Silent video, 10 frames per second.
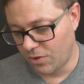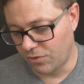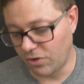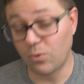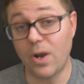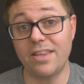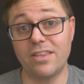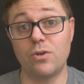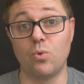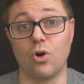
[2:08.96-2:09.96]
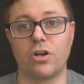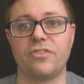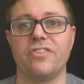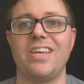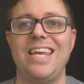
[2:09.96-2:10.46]
So the way that it works
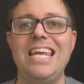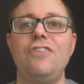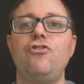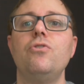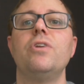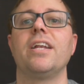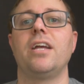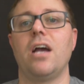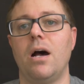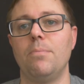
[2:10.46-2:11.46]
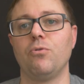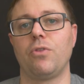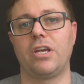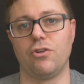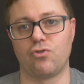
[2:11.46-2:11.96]
is each unit comes with
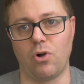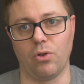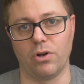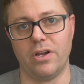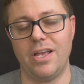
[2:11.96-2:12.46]
a controller.